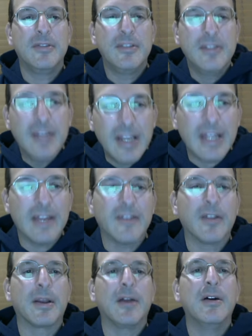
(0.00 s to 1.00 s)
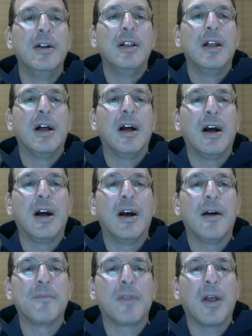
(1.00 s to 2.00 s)
AMT. There you go.
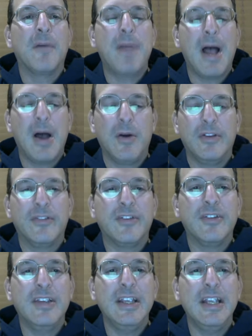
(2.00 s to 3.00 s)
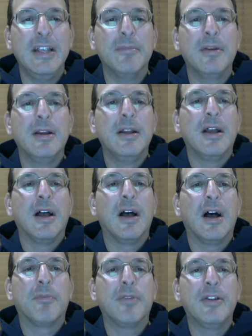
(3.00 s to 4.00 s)
Um, abound is to team.
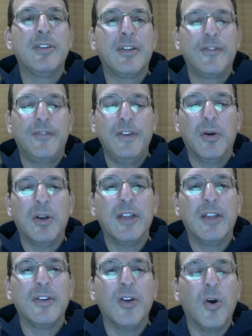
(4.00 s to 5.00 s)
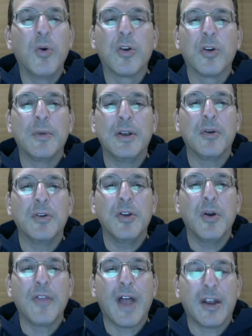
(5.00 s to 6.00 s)
Uh, Princess Fiona is an ogre. We don't
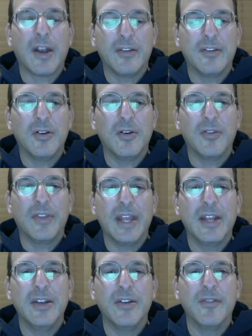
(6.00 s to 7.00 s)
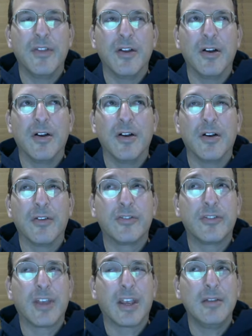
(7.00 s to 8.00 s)
know that until the end of the
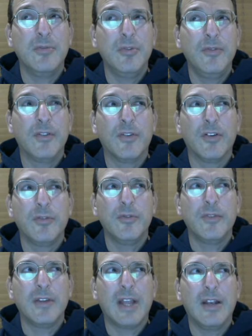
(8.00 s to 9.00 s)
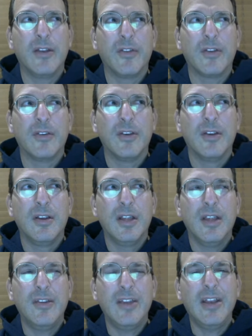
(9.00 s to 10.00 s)
second movie, first movie, end of the,
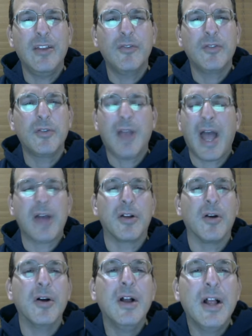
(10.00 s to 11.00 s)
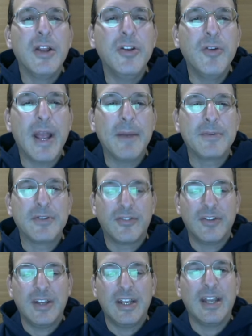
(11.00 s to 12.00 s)
the end of the first movie. I don't know. New Hampshire
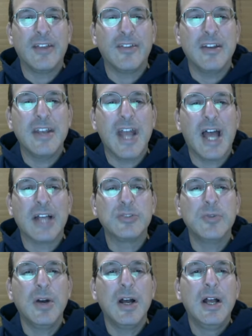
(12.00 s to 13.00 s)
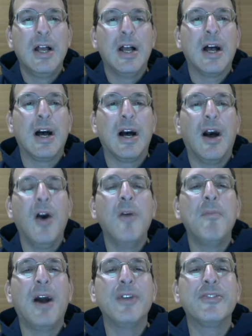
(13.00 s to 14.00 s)
City is Nashua. Uh, oh,
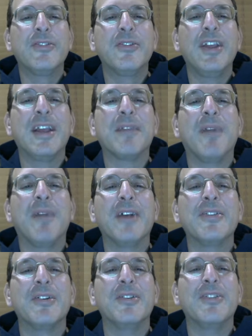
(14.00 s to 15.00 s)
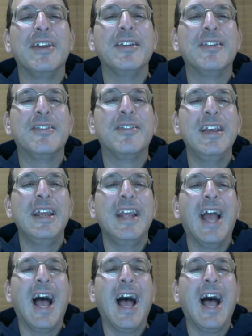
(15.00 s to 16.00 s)
Monsters Inc. Monsters in Sea.
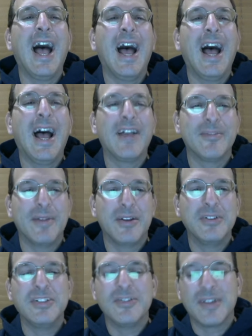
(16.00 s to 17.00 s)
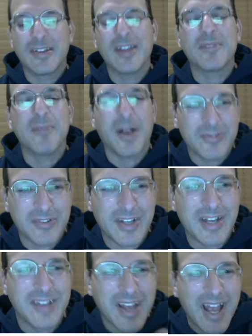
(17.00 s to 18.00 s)
Ha ha ha. Some energy drinks. Yes, Monsters
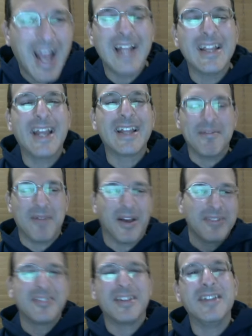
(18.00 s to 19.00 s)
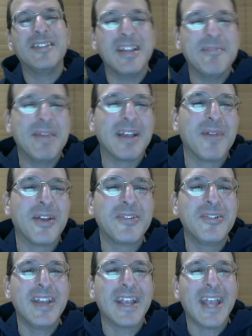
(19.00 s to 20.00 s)
Energy. I like that. Monsters in Sea makes
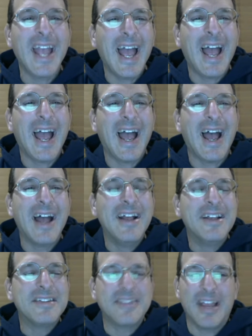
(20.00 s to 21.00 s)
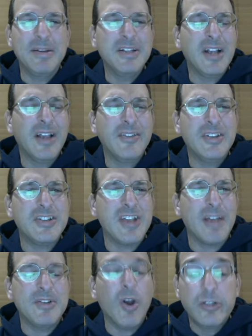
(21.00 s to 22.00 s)
Monsters Inc. Ha ha ha. Sammy Johnson,
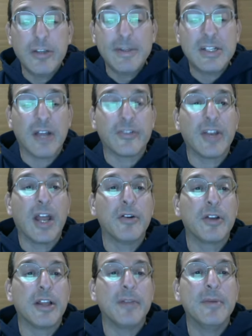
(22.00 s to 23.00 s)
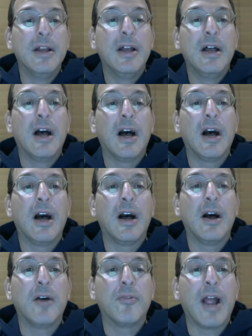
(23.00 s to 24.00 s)
Jimmy. Oh, Jimmy Johnson. I heard of him.
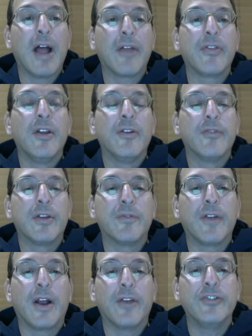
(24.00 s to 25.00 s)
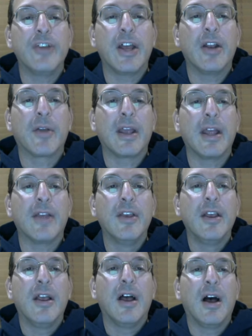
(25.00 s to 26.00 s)
Uh, Wrath, Frequent Flyers of Jet. Okay, yes.
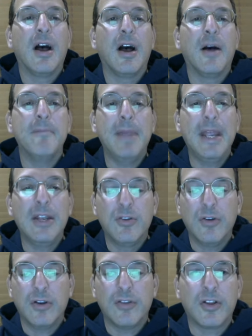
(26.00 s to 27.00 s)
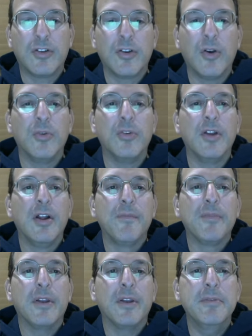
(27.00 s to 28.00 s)
Uh, made Good is atoned.
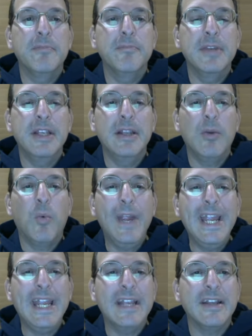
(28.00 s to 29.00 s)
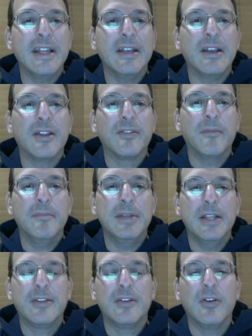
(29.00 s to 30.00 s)
weed in some
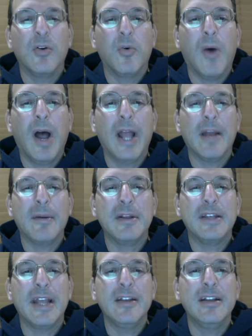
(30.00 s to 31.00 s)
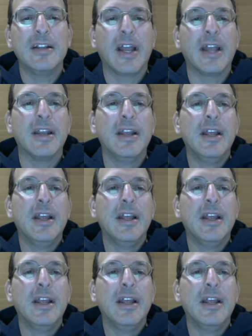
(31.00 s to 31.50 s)
medicinal wine. How about dandelion?